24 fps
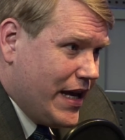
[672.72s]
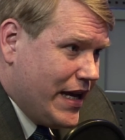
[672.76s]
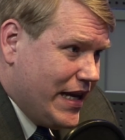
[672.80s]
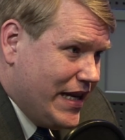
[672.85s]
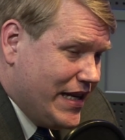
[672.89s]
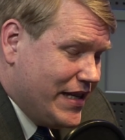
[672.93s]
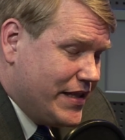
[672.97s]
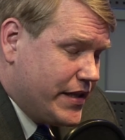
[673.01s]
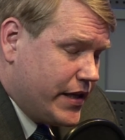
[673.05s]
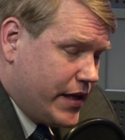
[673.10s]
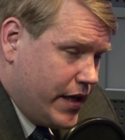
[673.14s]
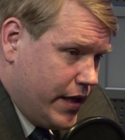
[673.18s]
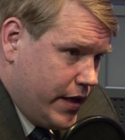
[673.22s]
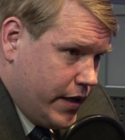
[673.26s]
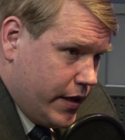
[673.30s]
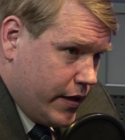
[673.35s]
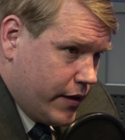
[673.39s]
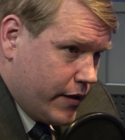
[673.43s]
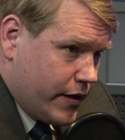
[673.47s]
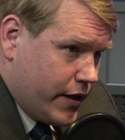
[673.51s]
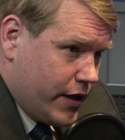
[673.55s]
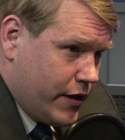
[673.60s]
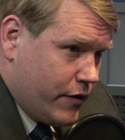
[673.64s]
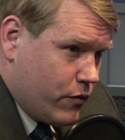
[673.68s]
is
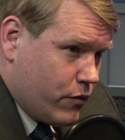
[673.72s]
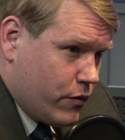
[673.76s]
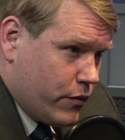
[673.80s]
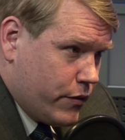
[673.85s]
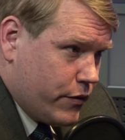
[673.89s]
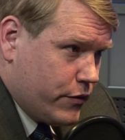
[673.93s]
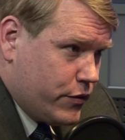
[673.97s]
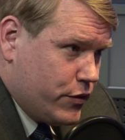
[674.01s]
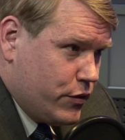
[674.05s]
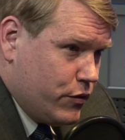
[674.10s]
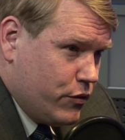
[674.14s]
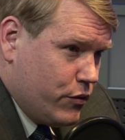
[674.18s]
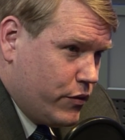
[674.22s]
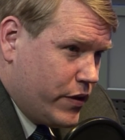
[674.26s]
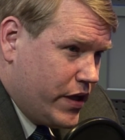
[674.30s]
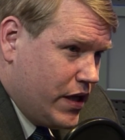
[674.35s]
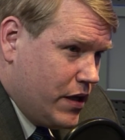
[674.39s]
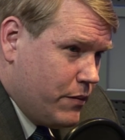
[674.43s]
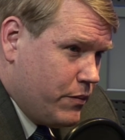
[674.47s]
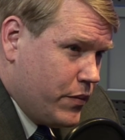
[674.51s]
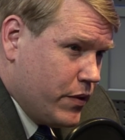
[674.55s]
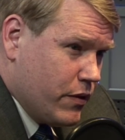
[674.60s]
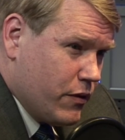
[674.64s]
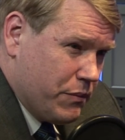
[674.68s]
key in order to
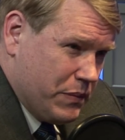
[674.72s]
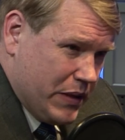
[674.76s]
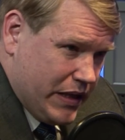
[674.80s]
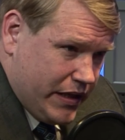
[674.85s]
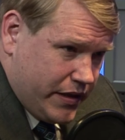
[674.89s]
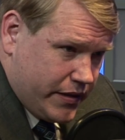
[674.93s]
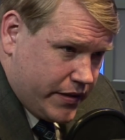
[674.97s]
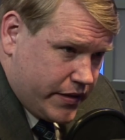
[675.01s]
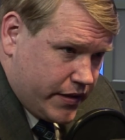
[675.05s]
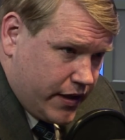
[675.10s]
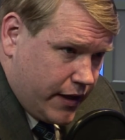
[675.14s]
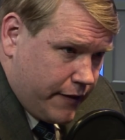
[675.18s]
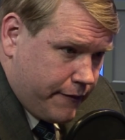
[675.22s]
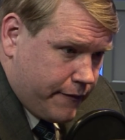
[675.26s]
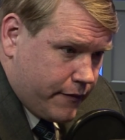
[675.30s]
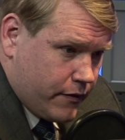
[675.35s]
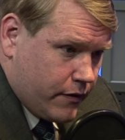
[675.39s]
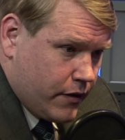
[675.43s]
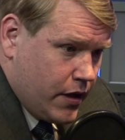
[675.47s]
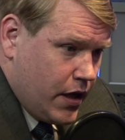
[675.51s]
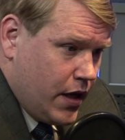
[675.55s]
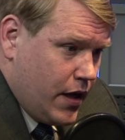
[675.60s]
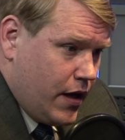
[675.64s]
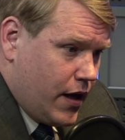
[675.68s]
keep Europeans
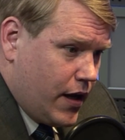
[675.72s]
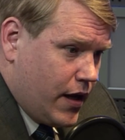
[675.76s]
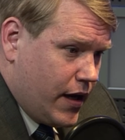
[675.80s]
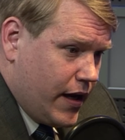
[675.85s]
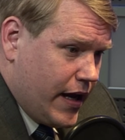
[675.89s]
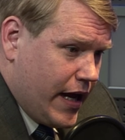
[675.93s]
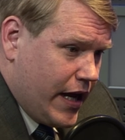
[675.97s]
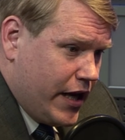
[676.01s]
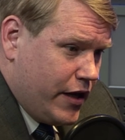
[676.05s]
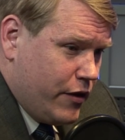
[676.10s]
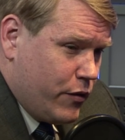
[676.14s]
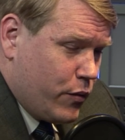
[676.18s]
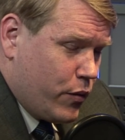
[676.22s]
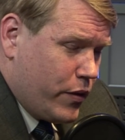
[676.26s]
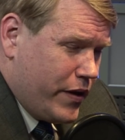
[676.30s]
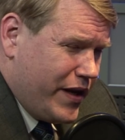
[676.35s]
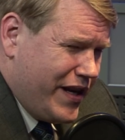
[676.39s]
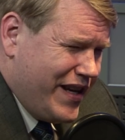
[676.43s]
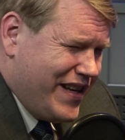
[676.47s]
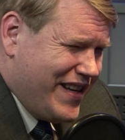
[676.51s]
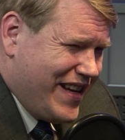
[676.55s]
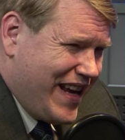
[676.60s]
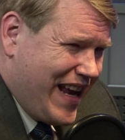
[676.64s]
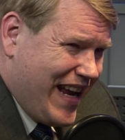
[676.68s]
safer and
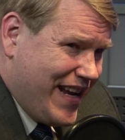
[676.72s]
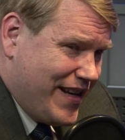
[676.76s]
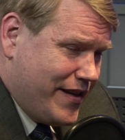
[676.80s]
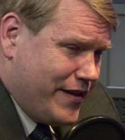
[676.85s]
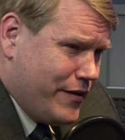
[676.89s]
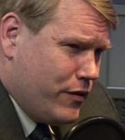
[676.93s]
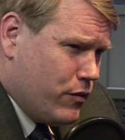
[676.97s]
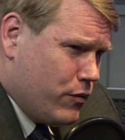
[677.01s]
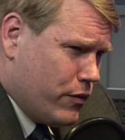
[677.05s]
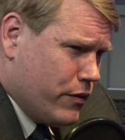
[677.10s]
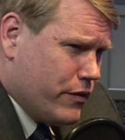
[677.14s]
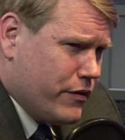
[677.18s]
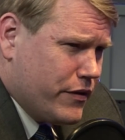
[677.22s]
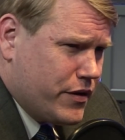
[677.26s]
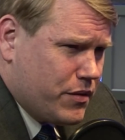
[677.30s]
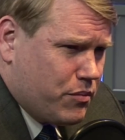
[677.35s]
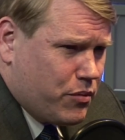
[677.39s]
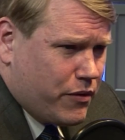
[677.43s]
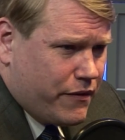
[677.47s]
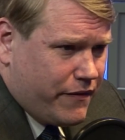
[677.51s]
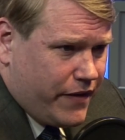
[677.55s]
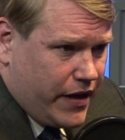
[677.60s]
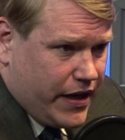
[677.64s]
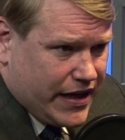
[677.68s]
in order to
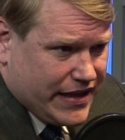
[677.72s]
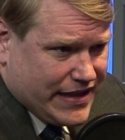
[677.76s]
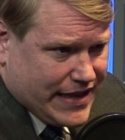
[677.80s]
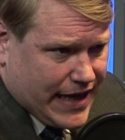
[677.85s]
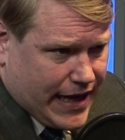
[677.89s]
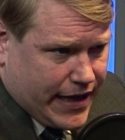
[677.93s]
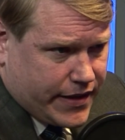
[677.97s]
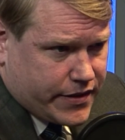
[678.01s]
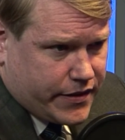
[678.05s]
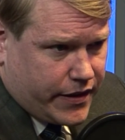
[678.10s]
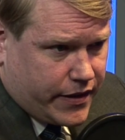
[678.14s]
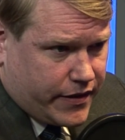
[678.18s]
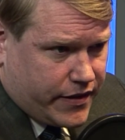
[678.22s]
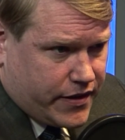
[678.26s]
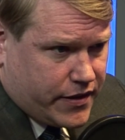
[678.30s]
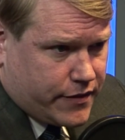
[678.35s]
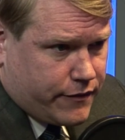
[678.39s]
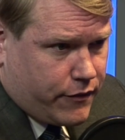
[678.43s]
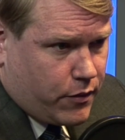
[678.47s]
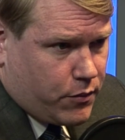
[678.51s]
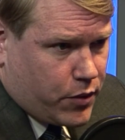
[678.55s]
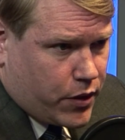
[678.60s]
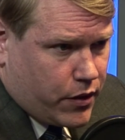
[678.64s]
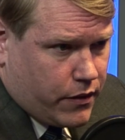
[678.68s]
prevent attacks like this
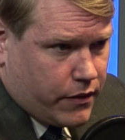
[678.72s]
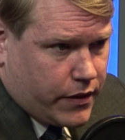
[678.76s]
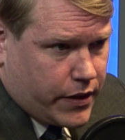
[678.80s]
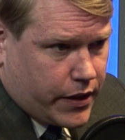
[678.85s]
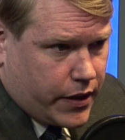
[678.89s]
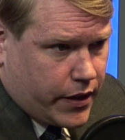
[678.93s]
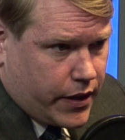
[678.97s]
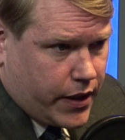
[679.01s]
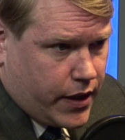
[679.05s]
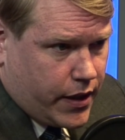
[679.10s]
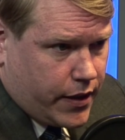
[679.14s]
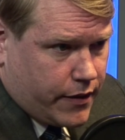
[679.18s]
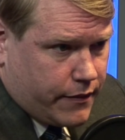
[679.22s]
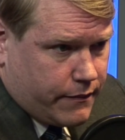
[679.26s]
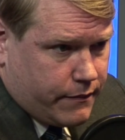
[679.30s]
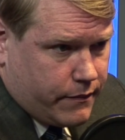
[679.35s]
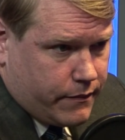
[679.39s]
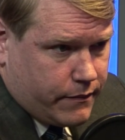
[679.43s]
from occurring again.